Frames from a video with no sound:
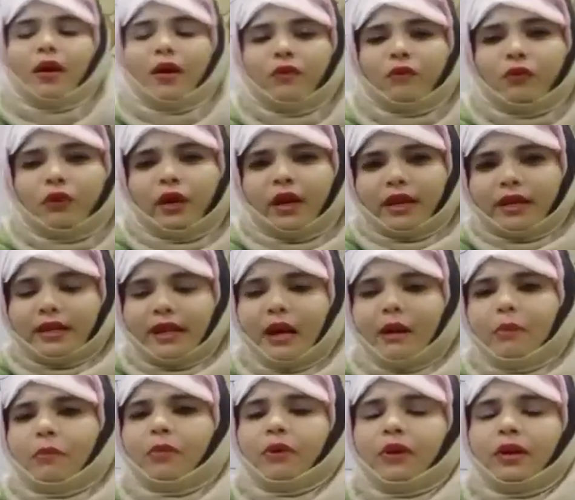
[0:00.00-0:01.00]
For
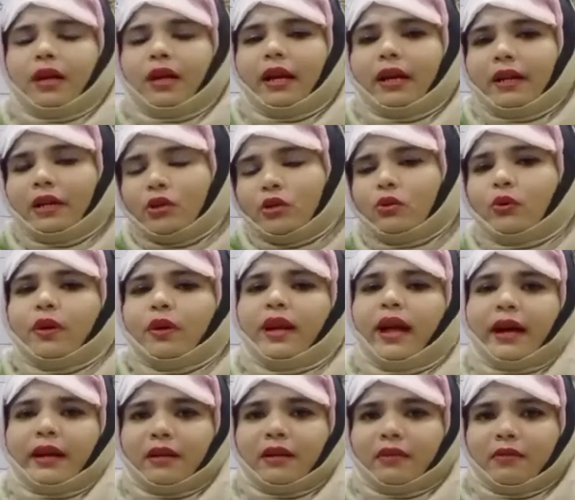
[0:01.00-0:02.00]
example, let us do an
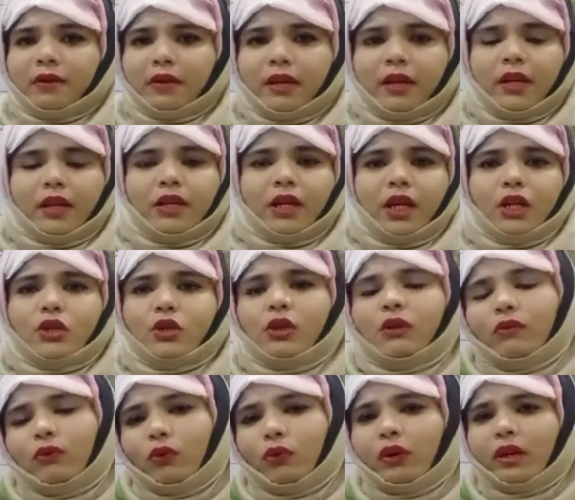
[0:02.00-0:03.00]
activity. Touch
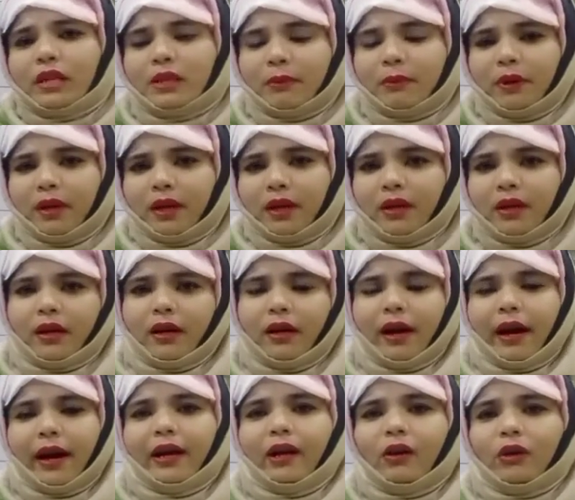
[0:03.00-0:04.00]
your phone speaker
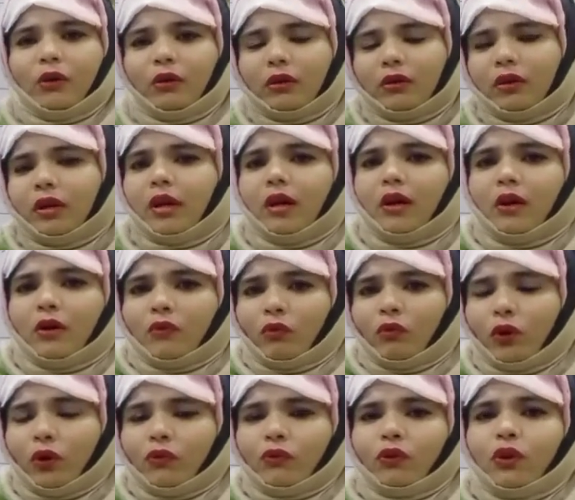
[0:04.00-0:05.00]
and look,
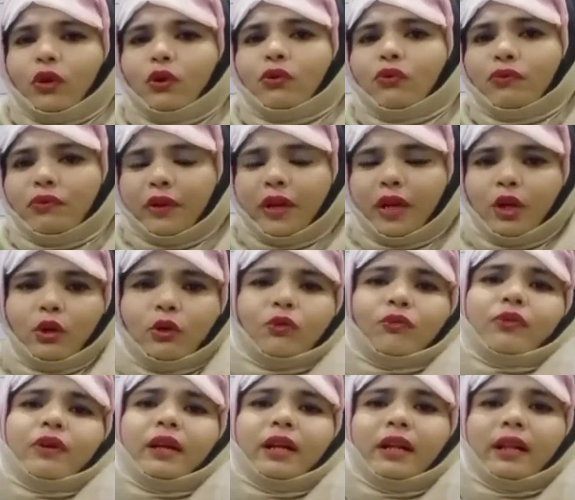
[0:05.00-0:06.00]
what will you feel? You
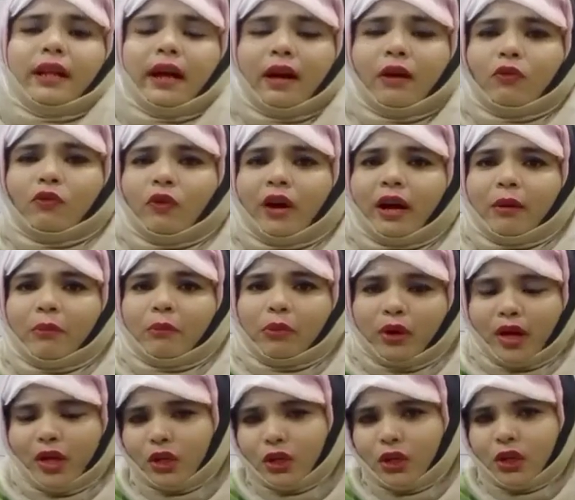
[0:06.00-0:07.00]
feel the
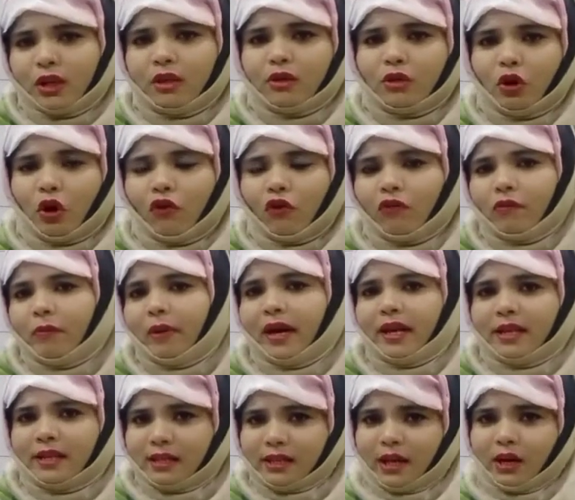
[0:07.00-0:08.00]
vibrations of my
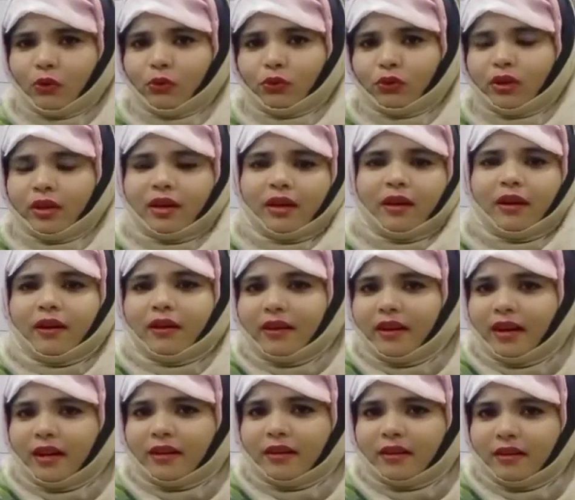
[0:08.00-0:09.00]
sound.
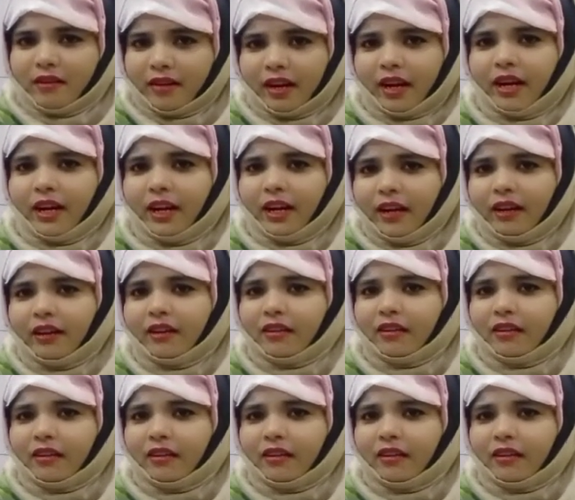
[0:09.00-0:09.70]
Really?